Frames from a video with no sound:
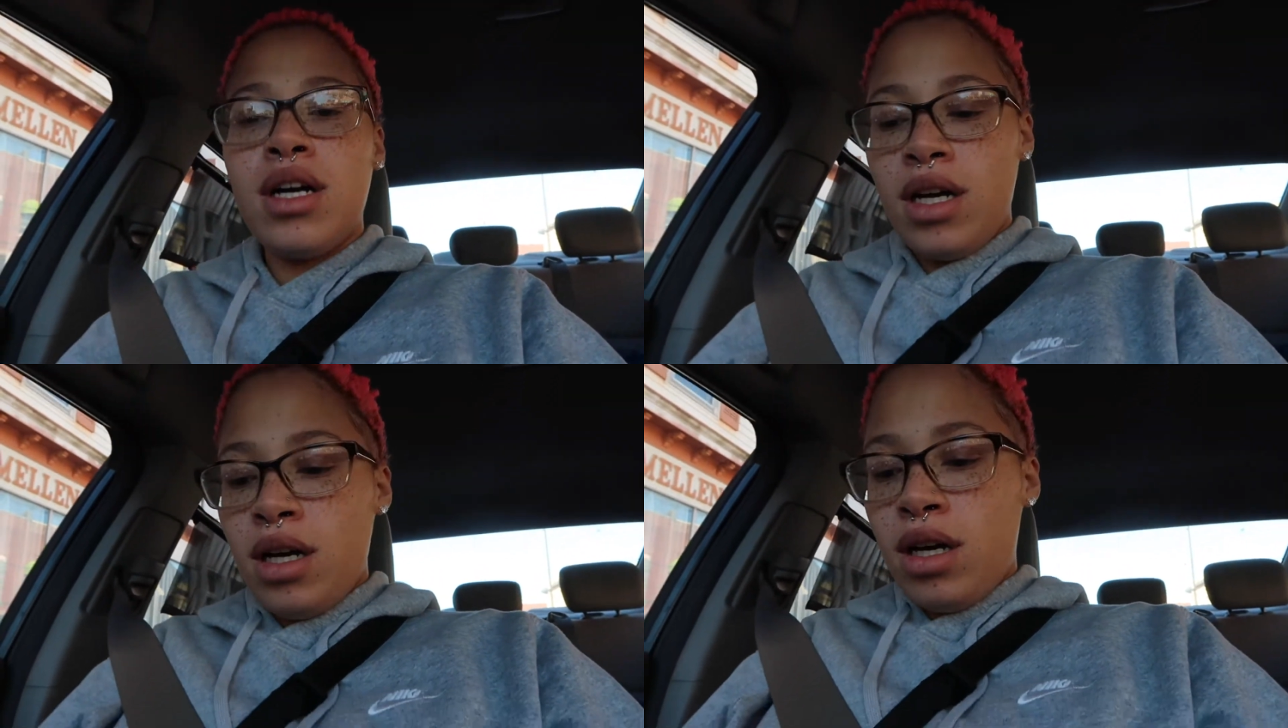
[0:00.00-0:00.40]

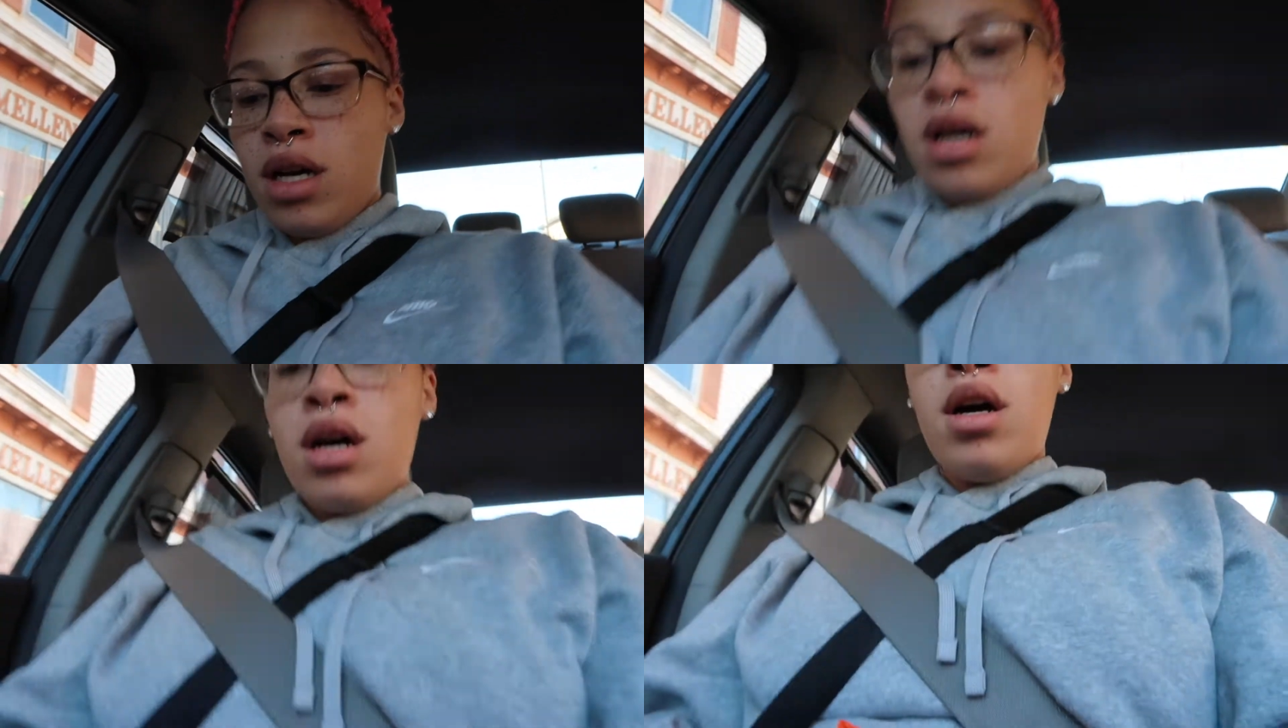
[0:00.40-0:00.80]

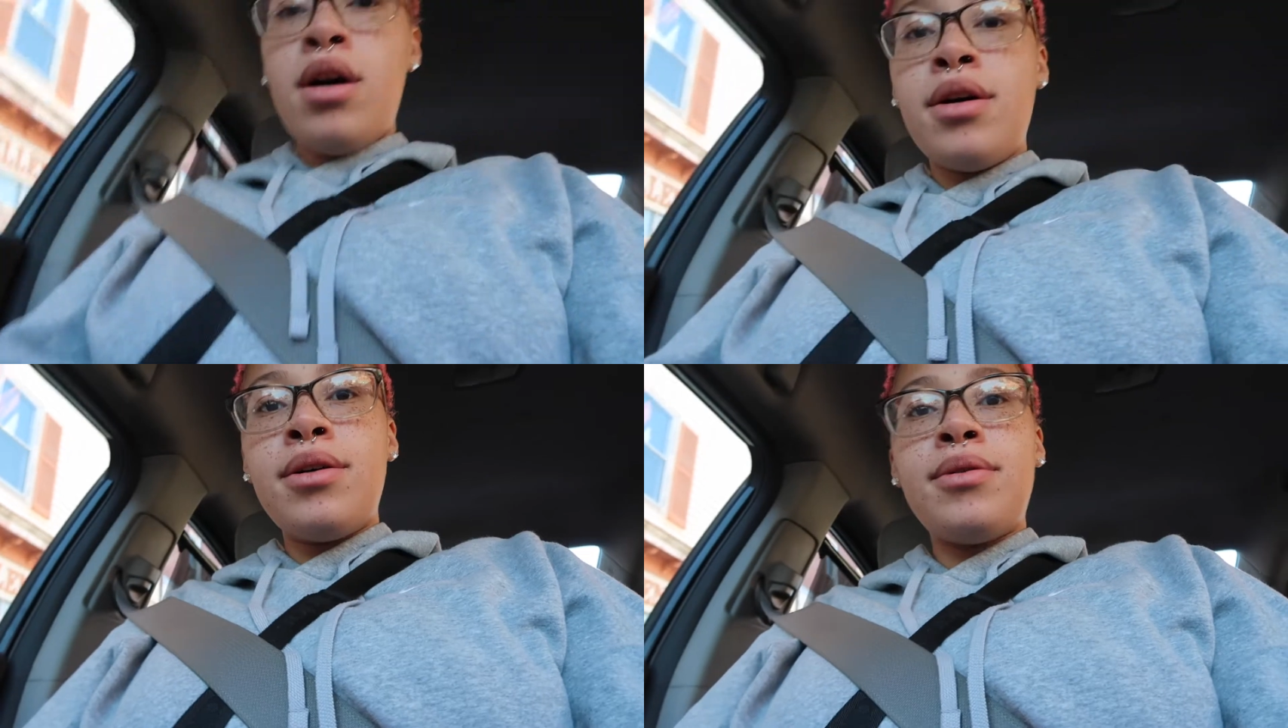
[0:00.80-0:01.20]
How
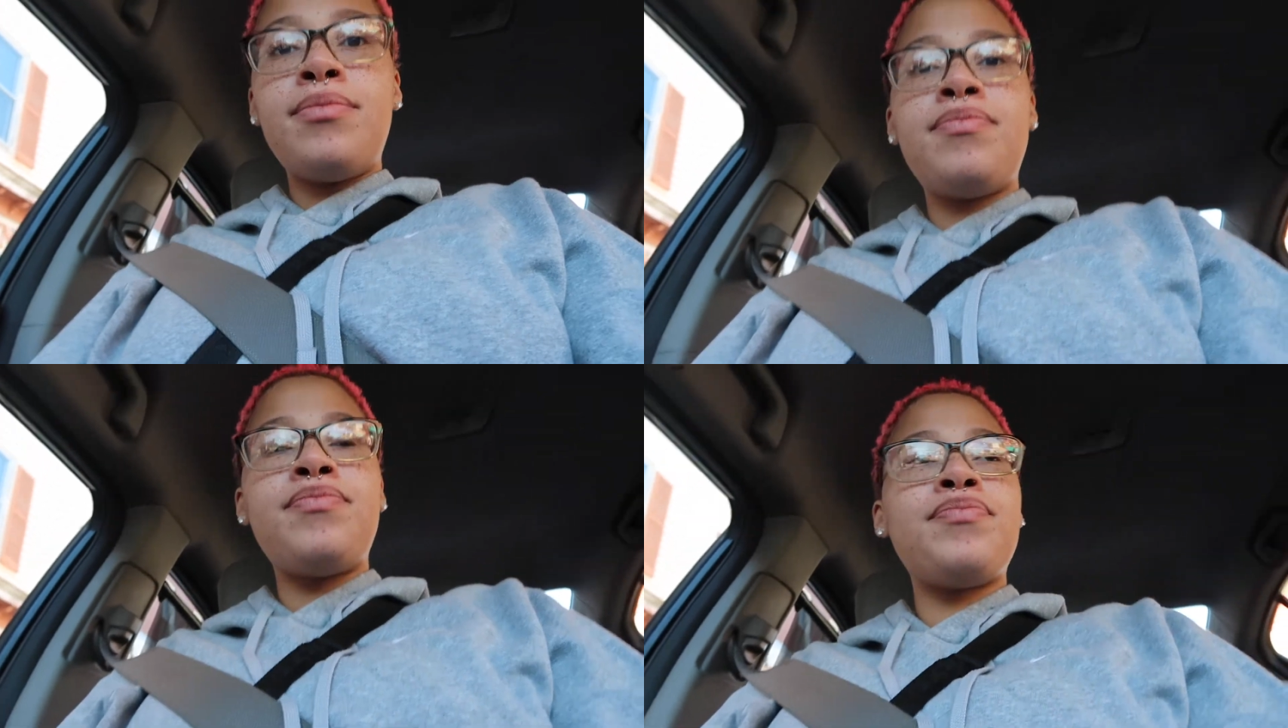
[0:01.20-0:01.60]

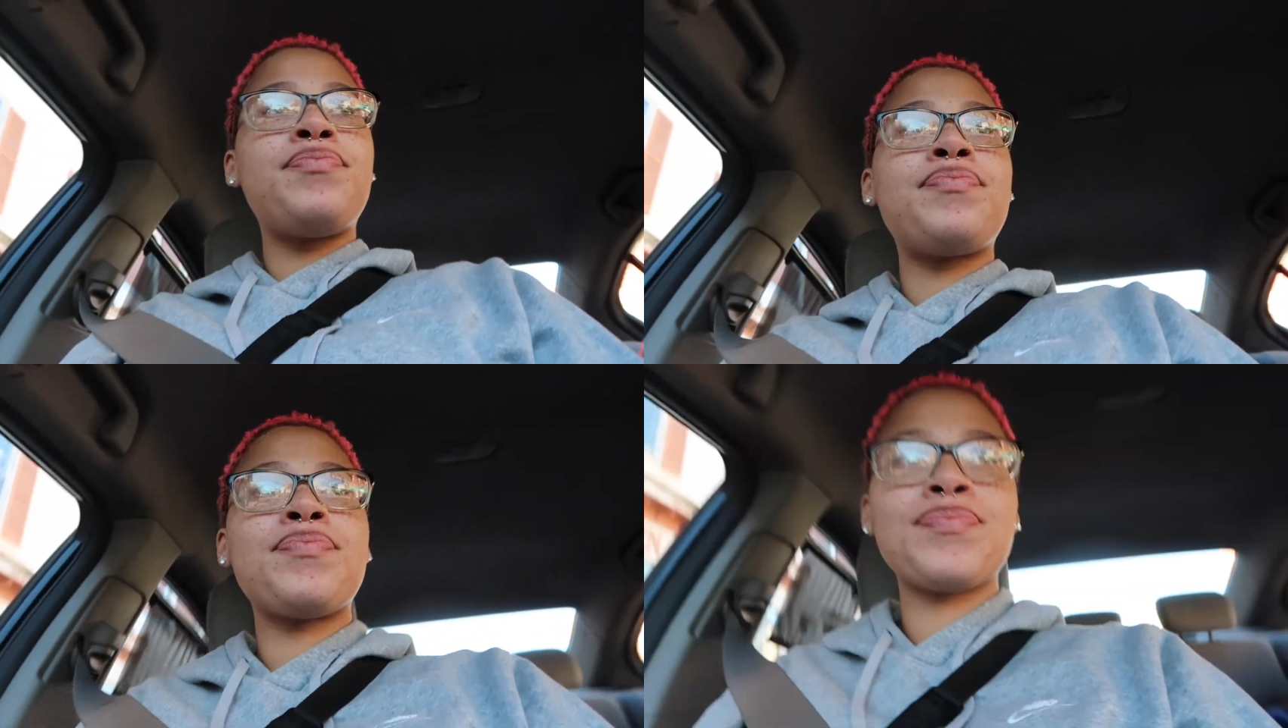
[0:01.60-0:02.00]
do
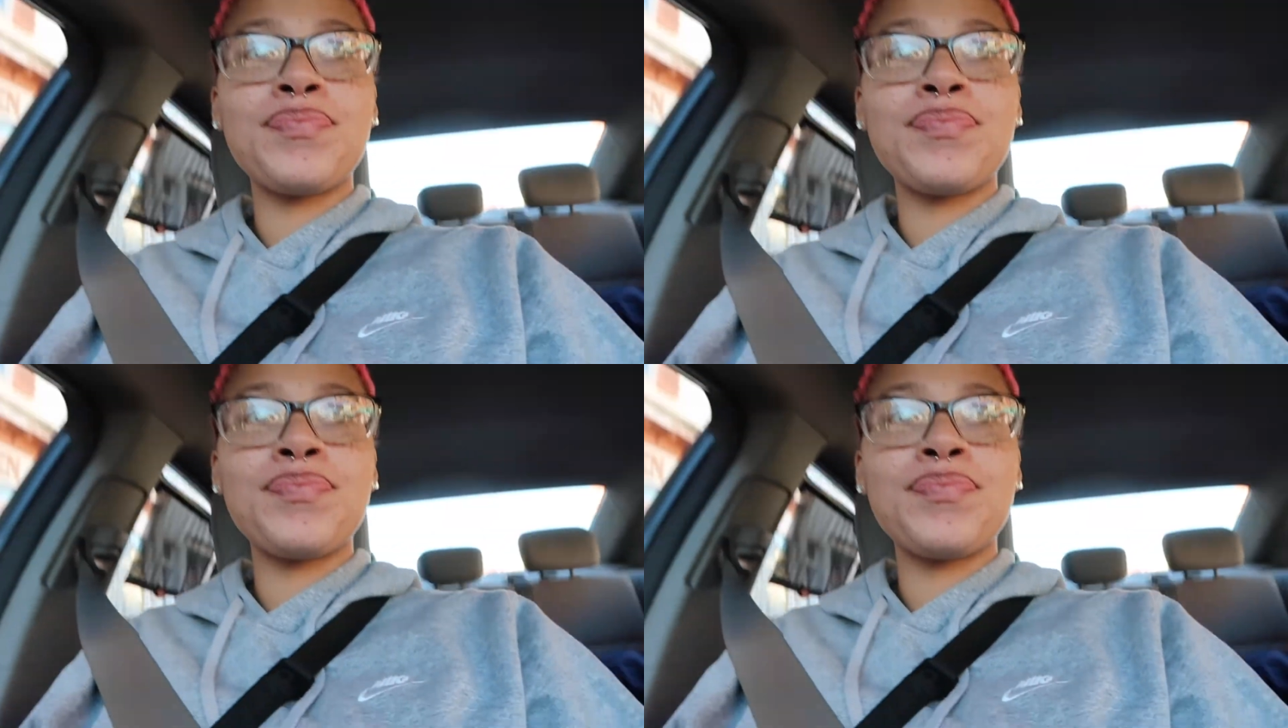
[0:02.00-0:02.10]
that?